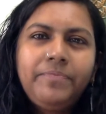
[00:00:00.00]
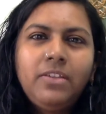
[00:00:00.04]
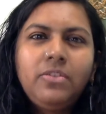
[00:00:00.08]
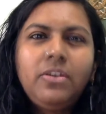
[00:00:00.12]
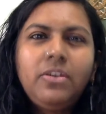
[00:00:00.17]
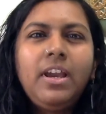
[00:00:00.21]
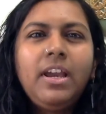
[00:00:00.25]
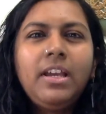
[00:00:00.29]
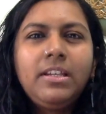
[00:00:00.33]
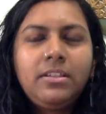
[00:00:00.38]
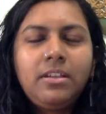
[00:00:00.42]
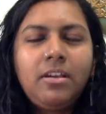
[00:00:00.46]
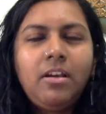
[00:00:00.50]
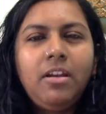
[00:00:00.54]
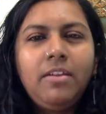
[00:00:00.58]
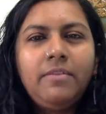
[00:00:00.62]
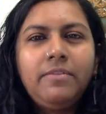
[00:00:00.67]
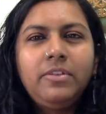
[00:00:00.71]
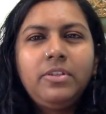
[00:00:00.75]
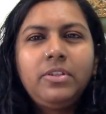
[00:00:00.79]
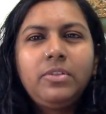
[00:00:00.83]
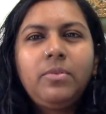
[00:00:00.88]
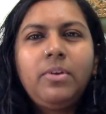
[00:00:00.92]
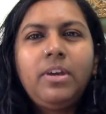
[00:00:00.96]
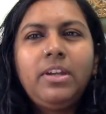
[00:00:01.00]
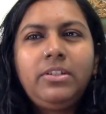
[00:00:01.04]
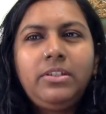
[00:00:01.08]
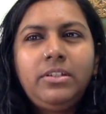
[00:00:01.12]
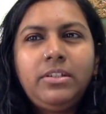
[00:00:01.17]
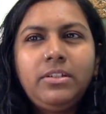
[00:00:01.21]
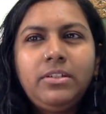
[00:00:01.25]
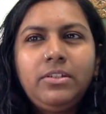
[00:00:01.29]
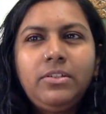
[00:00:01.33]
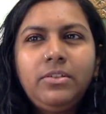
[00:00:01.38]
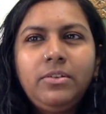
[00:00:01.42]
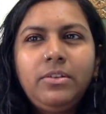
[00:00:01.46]
So I asked all of those
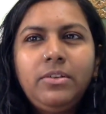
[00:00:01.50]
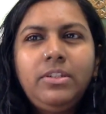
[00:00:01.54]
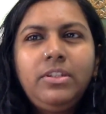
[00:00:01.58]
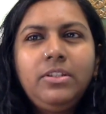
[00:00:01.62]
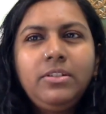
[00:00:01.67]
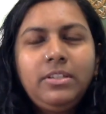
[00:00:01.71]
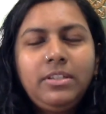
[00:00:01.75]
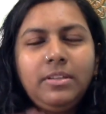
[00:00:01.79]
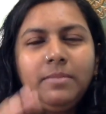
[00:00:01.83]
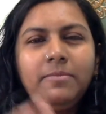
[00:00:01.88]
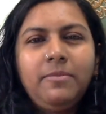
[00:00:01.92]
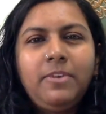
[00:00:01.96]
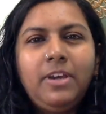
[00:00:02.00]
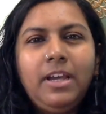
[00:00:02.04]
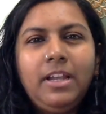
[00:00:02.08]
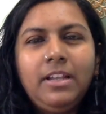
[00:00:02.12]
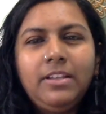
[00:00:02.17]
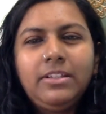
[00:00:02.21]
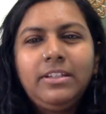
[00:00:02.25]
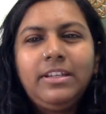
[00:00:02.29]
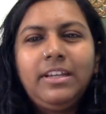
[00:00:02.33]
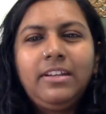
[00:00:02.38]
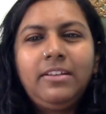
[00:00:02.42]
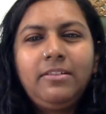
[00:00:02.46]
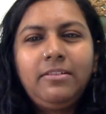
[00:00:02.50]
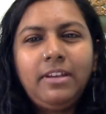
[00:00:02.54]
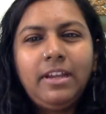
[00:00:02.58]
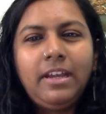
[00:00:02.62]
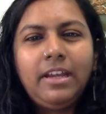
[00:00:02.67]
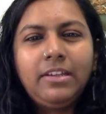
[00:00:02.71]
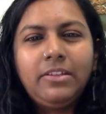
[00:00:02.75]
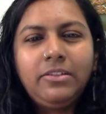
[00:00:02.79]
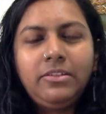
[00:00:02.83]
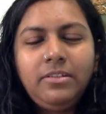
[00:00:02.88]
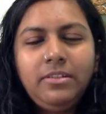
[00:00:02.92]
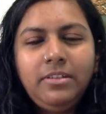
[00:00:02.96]
questions. So it took some while to get
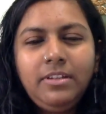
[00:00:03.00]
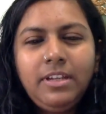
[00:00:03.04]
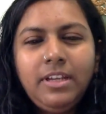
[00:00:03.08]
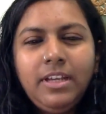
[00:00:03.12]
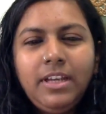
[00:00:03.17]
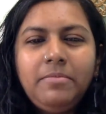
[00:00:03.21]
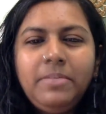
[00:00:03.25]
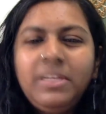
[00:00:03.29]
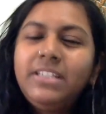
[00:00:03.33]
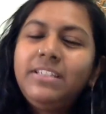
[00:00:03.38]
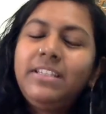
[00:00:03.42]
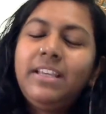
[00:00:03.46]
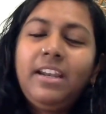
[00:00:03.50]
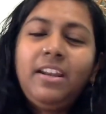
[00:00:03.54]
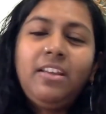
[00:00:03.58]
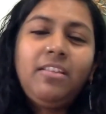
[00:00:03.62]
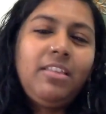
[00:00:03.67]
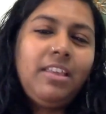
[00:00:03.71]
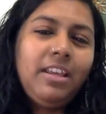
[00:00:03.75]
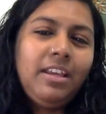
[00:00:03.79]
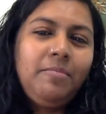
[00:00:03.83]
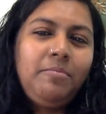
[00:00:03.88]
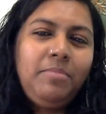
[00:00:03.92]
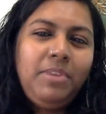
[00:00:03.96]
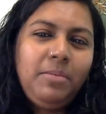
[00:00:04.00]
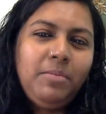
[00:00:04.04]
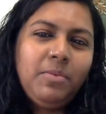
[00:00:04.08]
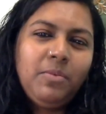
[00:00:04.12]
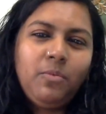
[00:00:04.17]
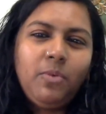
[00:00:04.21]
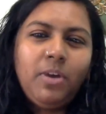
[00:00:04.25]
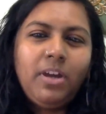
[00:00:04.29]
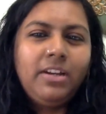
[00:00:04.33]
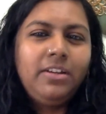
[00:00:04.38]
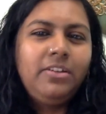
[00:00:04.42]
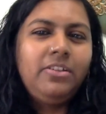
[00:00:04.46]
traction because I don't think
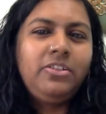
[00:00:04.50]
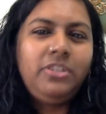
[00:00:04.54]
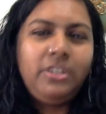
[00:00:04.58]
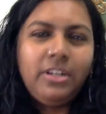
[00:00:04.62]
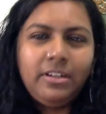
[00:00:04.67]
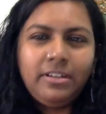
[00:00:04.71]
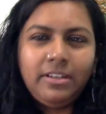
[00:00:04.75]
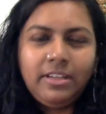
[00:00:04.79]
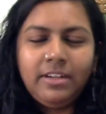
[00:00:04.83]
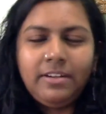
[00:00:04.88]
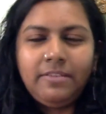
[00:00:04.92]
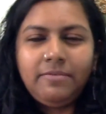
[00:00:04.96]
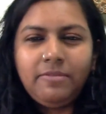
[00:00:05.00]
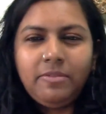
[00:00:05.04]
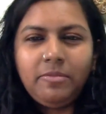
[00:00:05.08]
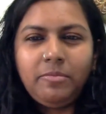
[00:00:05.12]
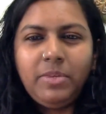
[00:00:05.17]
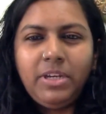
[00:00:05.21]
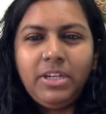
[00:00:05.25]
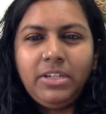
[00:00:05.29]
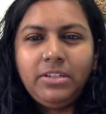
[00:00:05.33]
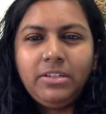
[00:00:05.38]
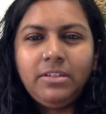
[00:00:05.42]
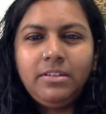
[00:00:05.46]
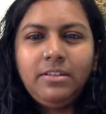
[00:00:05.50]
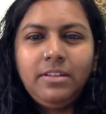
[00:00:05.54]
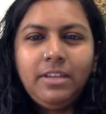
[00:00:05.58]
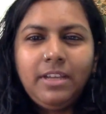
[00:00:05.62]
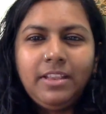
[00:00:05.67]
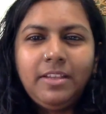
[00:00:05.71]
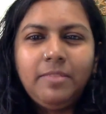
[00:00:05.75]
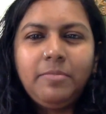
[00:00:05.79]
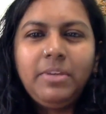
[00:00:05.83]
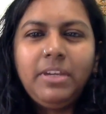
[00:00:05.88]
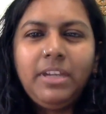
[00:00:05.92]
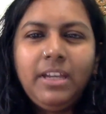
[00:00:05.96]
people wanted to share that information
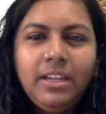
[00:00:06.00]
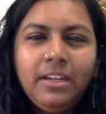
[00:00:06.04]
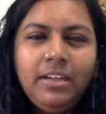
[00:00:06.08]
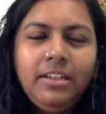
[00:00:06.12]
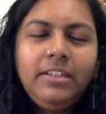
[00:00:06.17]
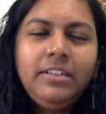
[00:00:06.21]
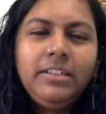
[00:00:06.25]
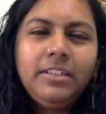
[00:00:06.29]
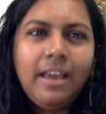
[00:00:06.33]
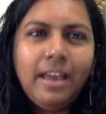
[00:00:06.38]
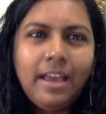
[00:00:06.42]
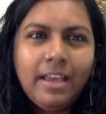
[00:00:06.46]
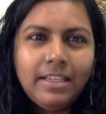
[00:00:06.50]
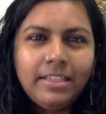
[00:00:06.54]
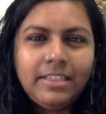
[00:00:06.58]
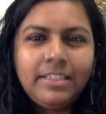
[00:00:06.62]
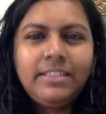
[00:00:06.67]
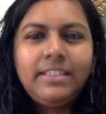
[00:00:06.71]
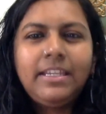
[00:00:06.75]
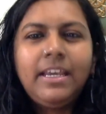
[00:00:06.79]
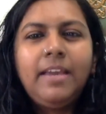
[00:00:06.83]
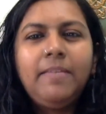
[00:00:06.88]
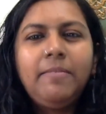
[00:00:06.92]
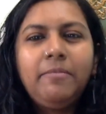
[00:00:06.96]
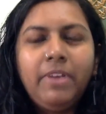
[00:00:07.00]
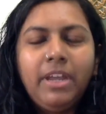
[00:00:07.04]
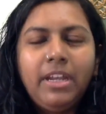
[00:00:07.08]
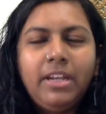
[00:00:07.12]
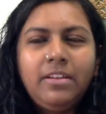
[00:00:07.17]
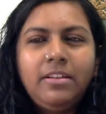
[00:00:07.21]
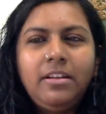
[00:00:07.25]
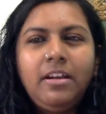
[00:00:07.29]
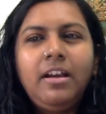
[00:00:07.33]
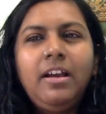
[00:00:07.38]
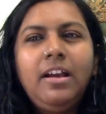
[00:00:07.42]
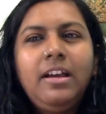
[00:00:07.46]
at the beginning. As time
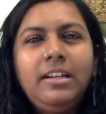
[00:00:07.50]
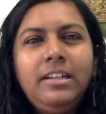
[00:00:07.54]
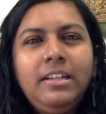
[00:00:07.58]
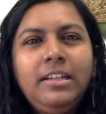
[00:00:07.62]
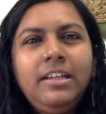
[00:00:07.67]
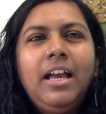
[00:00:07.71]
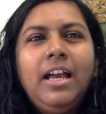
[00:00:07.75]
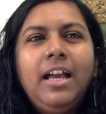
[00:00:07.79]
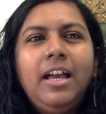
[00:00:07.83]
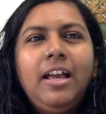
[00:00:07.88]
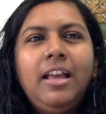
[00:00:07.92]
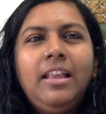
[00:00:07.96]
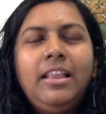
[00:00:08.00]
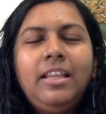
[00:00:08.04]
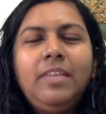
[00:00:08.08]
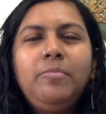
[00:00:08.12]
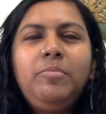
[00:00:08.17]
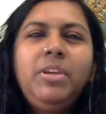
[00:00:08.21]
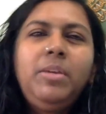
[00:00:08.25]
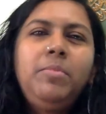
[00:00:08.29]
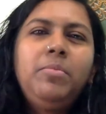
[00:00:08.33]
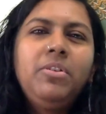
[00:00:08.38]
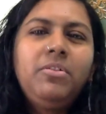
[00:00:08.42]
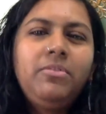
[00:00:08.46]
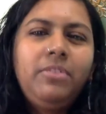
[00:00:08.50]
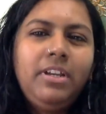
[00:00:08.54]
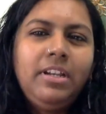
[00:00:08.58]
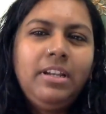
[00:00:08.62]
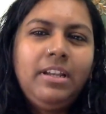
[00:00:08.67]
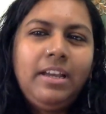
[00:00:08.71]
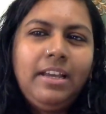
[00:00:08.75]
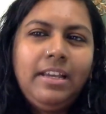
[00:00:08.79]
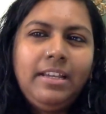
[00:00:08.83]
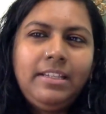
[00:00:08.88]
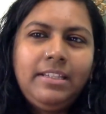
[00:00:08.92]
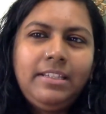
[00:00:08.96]
went on, I think people
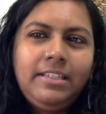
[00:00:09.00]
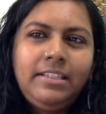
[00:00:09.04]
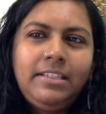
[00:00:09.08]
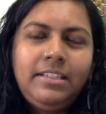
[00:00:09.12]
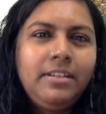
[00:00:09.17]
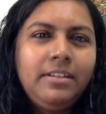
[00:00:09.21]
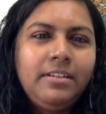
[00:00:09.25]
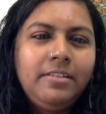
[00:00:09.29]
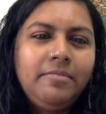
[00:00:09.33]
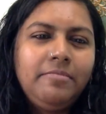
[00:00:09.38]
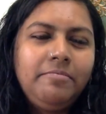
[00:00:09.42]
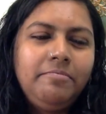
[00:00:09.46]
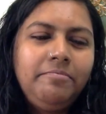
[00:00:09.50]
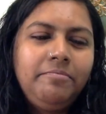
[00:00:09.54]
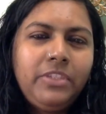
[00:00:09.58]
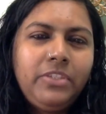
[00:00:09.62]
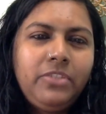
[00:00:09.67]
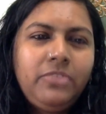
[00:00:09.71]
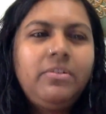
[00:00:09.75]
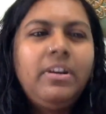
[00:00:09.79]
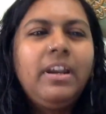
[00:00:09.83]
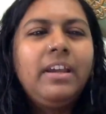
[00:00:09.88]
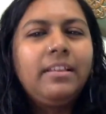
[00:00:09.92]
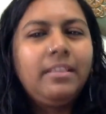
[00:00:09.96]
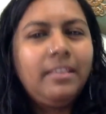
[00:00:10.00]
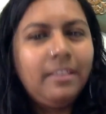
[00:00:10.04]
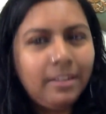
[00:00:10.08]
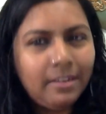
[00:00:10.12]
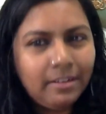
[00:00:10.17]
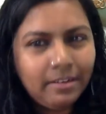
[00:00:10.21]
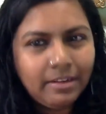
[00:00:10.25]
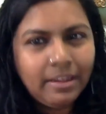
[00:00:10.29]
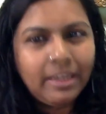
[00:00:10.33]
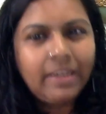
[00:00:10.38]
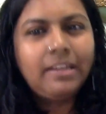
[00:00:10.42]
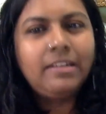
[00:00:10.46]
realized the strength
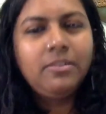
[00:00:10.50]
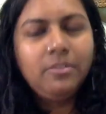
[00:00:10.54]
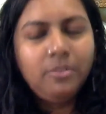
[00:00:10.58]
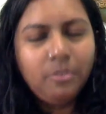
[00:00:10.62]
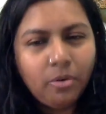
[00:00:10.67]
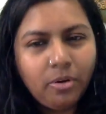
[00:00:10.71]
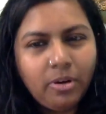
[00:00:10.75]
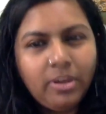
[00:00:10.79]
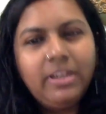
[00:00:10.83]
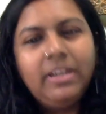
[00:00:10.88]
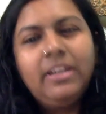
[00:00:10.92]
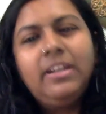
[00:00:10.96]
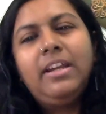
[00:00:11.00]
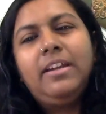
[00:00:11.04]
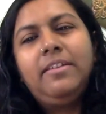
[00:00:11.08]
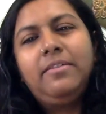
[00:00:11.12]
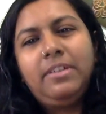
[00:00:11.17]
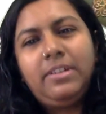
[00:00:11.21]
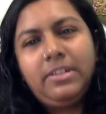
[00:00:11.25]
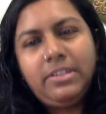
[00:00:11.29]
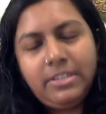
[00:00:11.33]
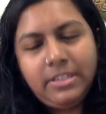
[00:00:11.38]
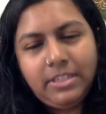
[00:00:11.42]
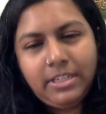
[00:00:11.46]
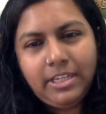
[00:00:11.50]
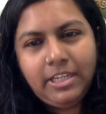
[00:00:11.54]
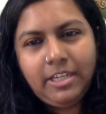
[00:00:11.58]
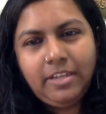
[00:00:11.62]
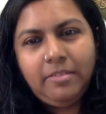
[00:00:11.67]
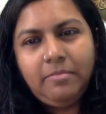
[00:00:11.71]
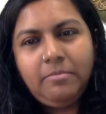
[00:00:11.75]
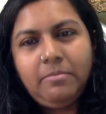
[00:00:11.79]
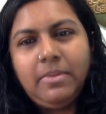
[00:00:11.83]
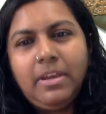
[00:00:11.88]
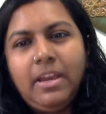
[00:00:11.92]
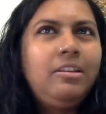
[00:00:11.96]
in like growing a diverse
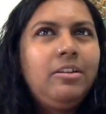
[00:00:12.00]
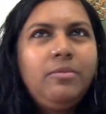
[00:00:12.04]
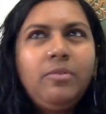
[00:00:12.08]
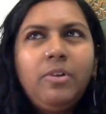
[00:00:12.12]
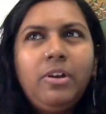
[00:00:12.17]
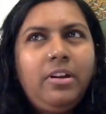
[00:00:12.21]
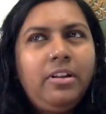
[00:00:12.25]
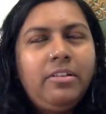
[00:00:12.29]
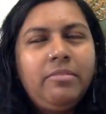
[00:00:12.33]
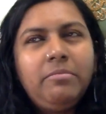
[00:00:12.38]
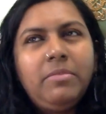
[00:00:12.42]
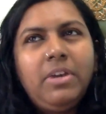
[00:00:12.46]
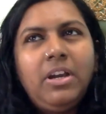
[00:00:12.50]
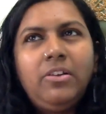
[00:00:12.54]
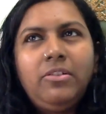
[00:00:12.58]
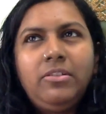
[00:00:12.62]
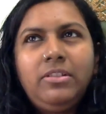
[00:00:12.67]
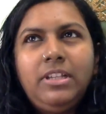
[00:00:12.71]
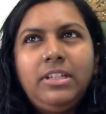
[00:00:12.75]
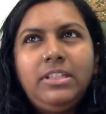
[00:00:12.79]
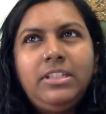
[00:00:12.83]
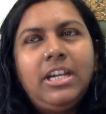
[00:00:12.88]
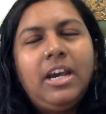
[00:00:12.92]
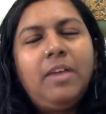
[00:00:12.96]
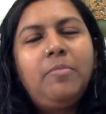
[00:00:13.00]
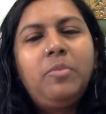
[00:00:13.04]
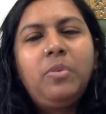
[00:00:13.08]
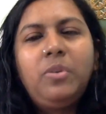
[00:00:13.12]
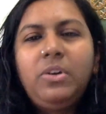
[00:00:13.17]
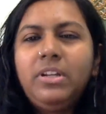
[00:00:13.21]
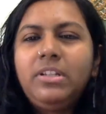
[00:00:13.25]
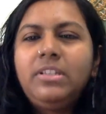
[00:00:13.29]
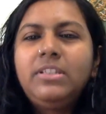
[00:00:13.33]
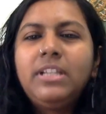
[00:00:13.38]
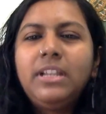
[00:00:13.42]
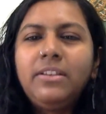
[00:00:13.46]
team. Through word of mouth, the job
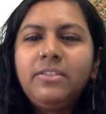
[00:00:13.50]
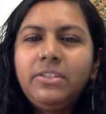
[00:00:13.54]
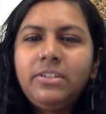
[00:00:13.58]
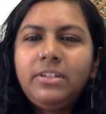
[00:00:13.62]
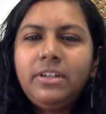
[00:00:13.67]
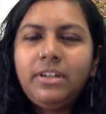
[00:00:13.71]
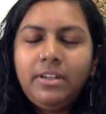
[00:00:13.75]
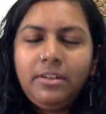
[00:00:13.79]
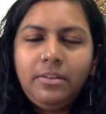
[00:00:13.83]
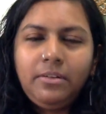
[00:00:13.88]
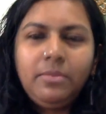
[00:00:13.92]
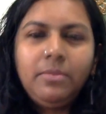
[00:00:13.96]
board itself started